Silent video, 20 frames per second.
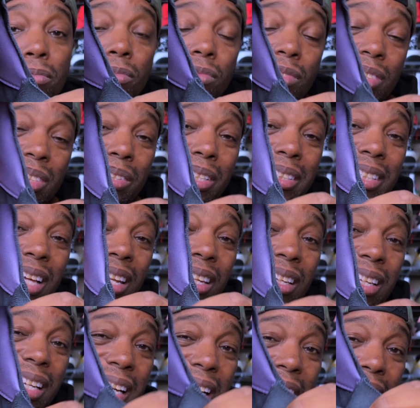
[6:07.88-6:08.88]
So it's a
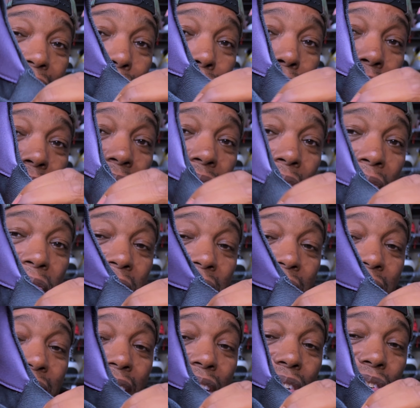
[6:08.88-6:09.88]
little tough to
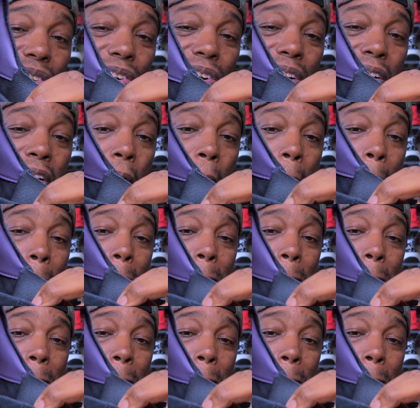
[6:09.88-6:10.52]
get on.